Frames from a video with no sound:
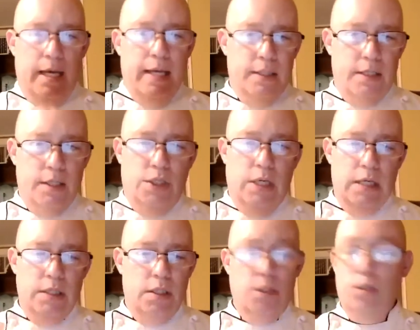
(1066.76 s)
to taste the
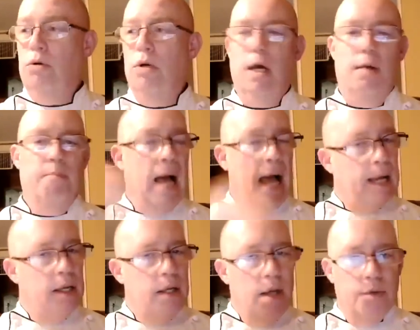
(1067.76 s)
cheeses and you'll come
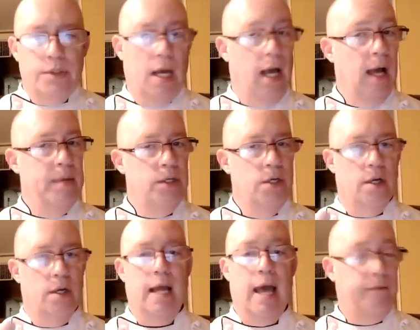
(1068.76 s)
back another time and
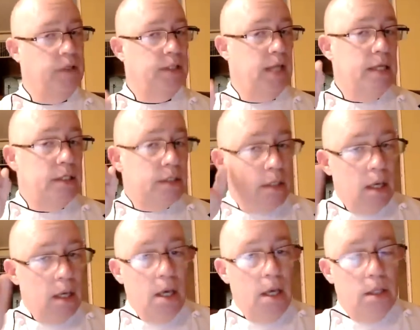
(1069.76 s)
you're going to have to taste
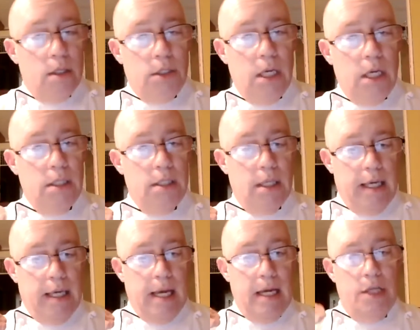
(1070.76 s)
the cheeses
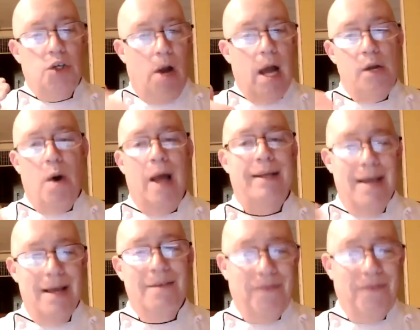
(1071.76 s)
again and try to
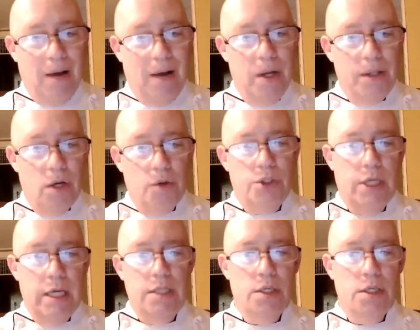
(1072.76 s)
identify what those
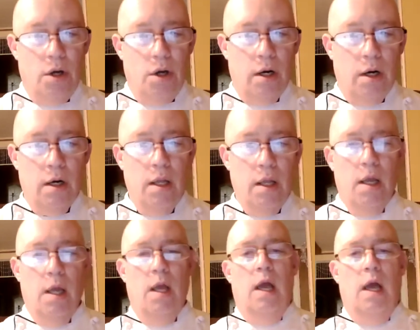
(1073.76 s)
cheeses are.
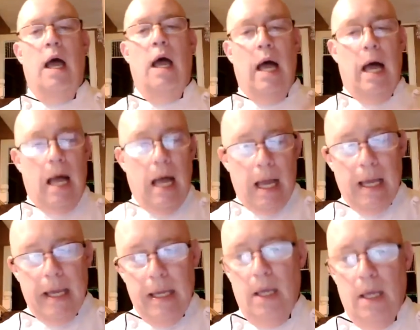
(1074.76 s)

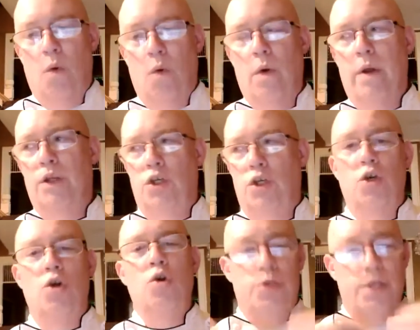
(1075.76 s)
I
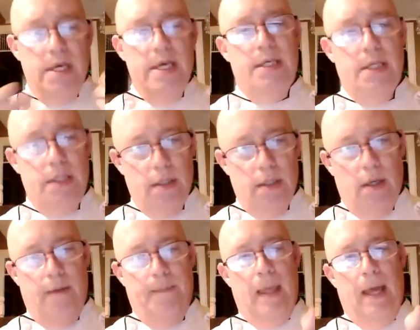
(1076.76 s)
use this
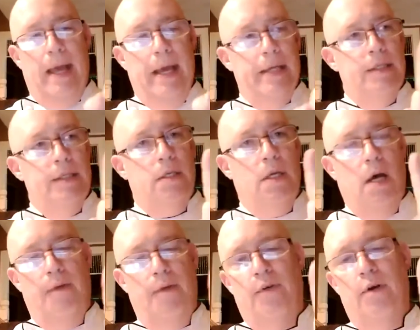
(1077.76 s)
as
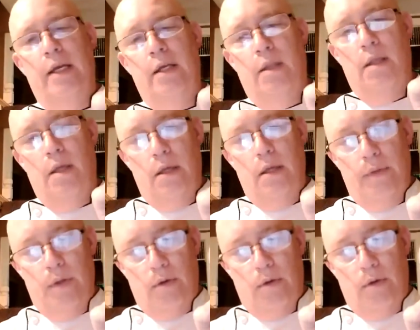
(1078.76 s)
covering the